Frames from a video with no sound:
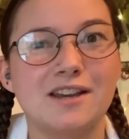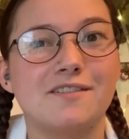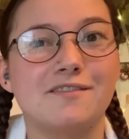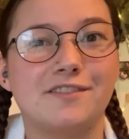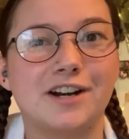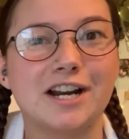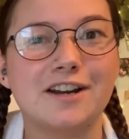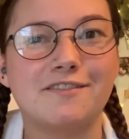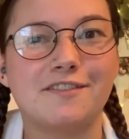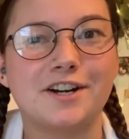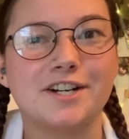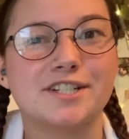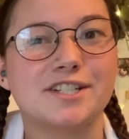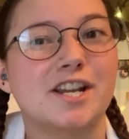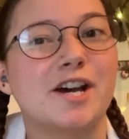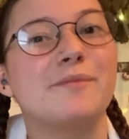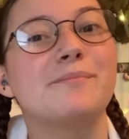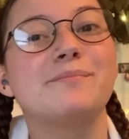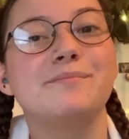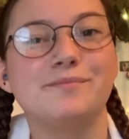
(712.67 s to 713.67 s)
Very first
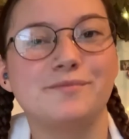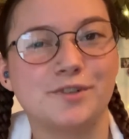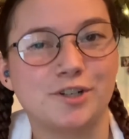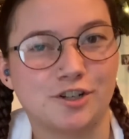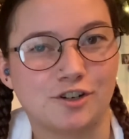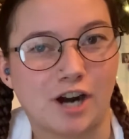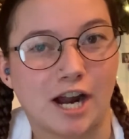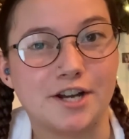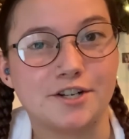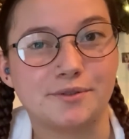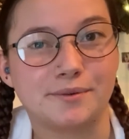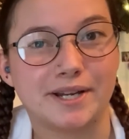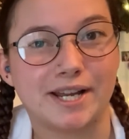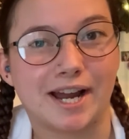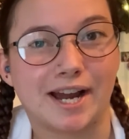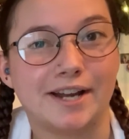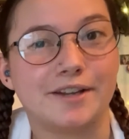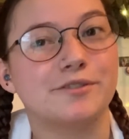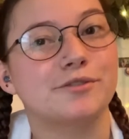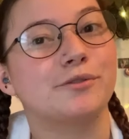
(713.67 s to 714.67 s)
step,
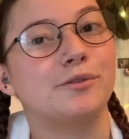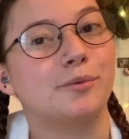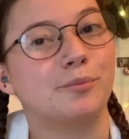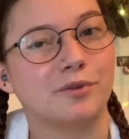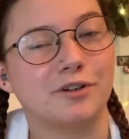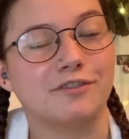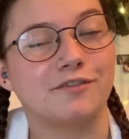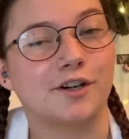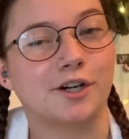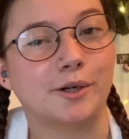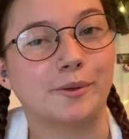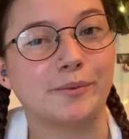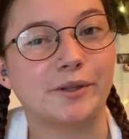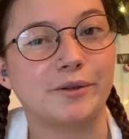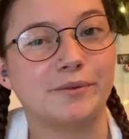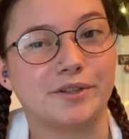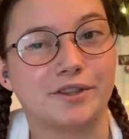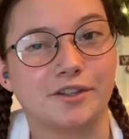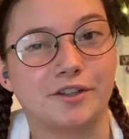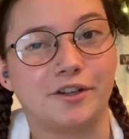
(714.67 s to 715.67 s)
graduate high school,
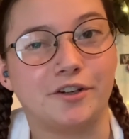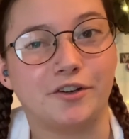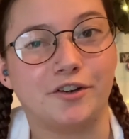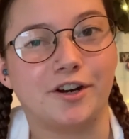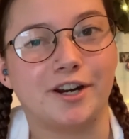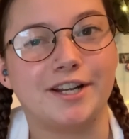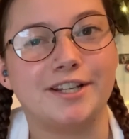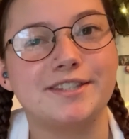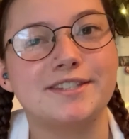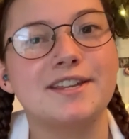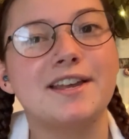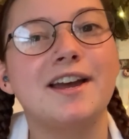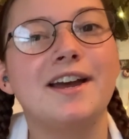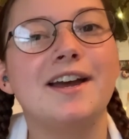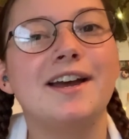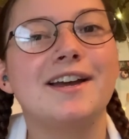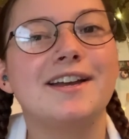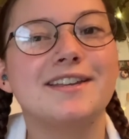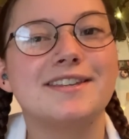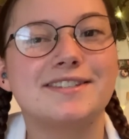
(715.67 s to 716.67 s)
preferably with good grades.
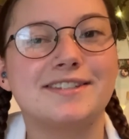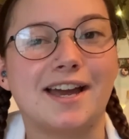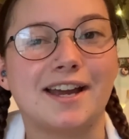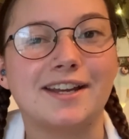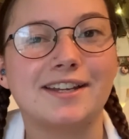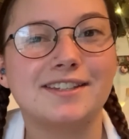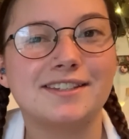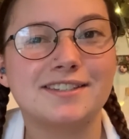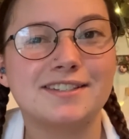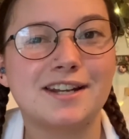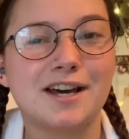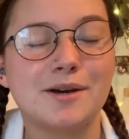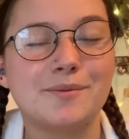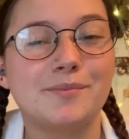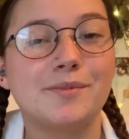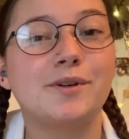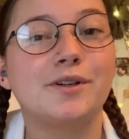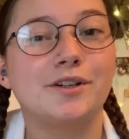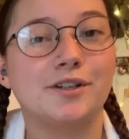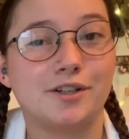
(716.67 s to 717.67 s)
Second
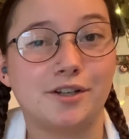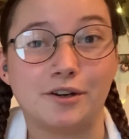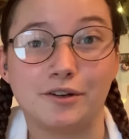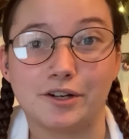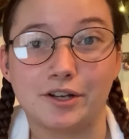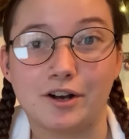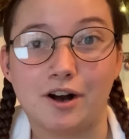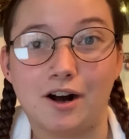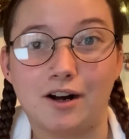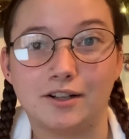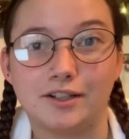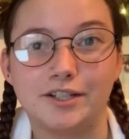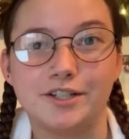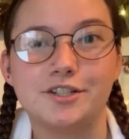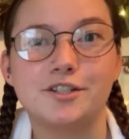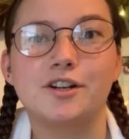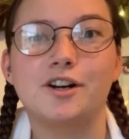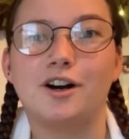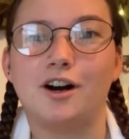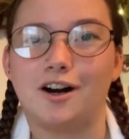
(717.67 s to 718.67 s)
step, go to
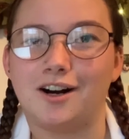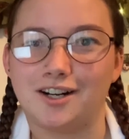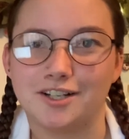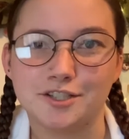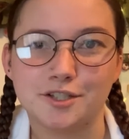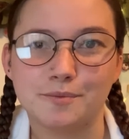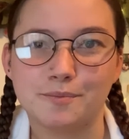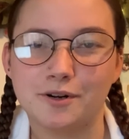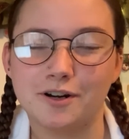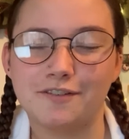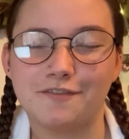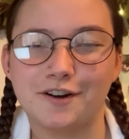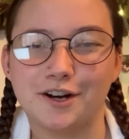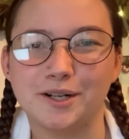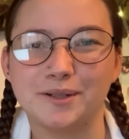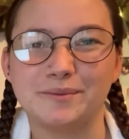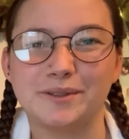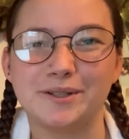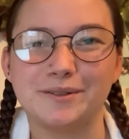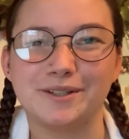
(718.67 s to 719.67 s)
college, also
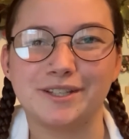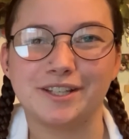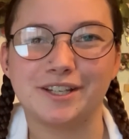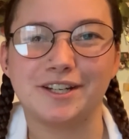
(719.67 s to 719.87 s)
preferably with